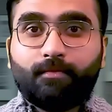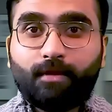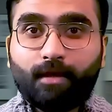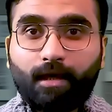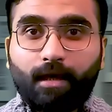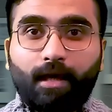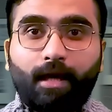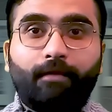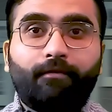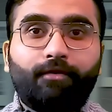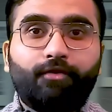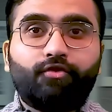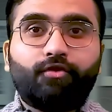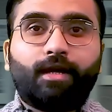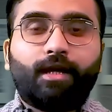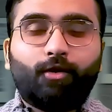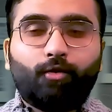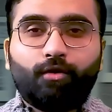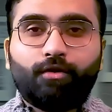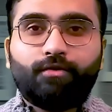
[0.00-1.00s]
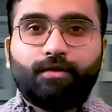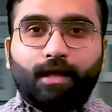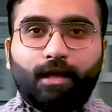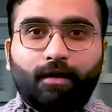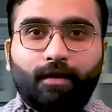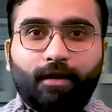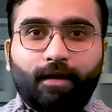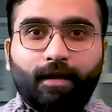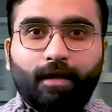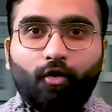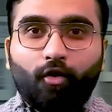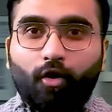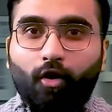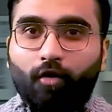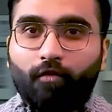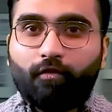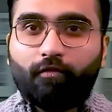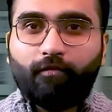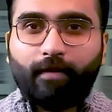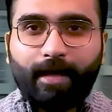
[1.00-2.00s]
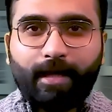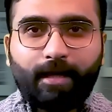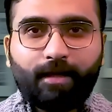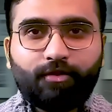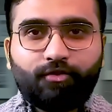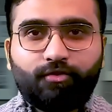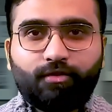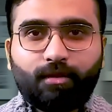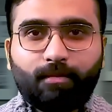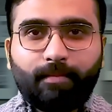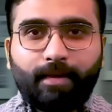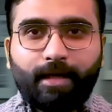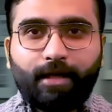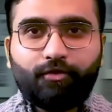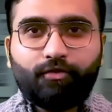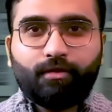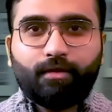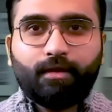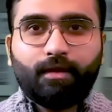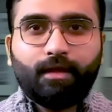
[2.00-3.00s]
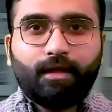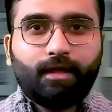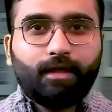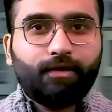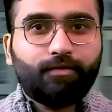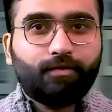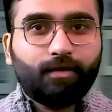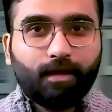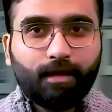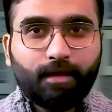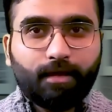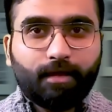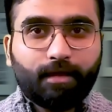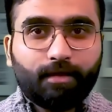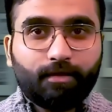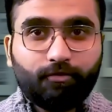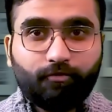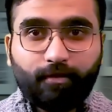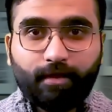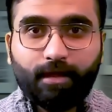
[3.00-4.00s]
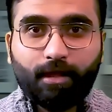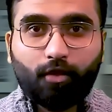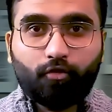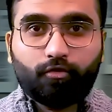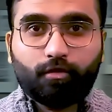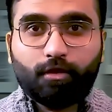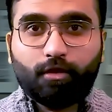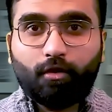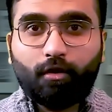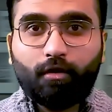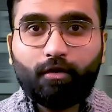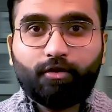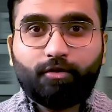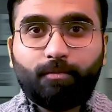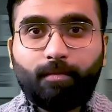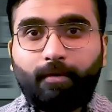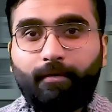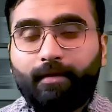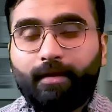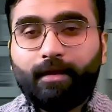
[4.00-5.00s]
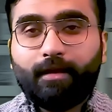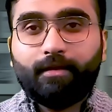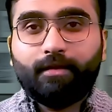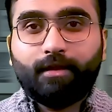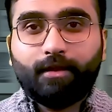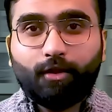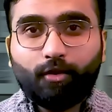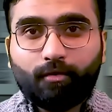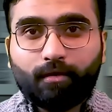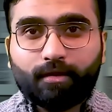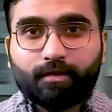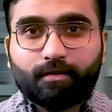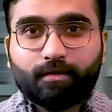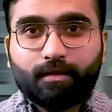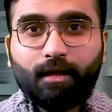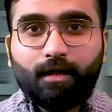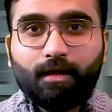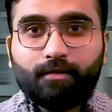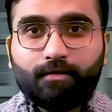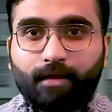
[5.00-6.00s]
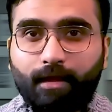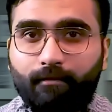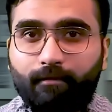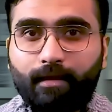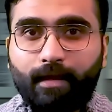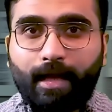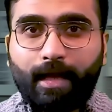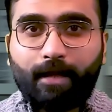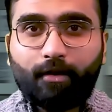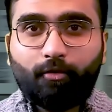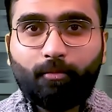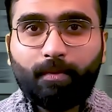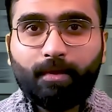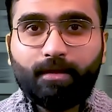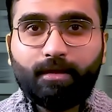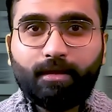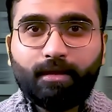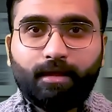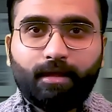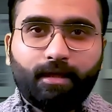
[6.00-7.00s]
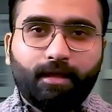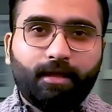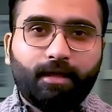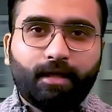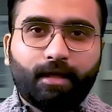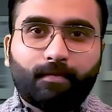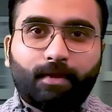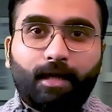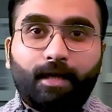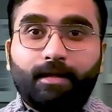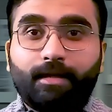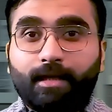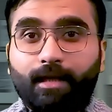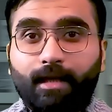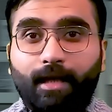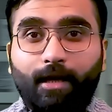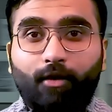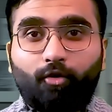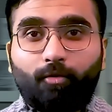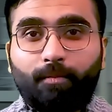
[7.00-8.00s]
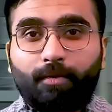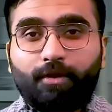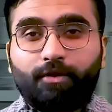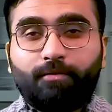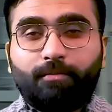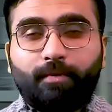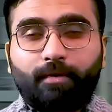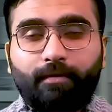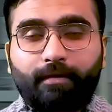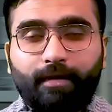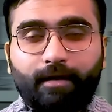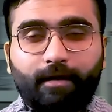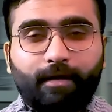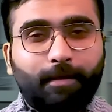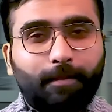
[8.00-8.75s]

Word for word: The average annual salary of a financial manager is $103,000 per year in the US, 7 lakh rupees in India and 10 lakh rupees per year in